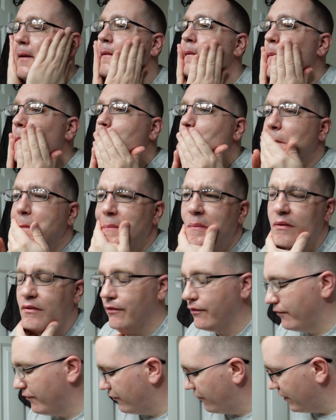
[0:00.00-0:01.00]

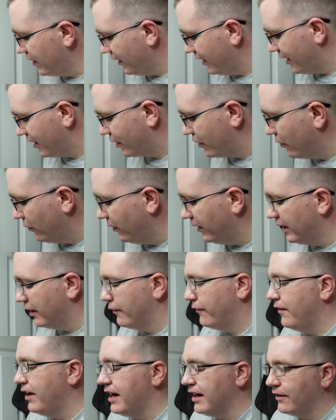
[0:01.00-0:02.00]
Feel that cooling
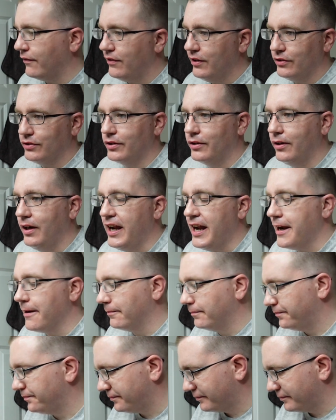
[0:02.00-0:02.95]
effect. Feels great.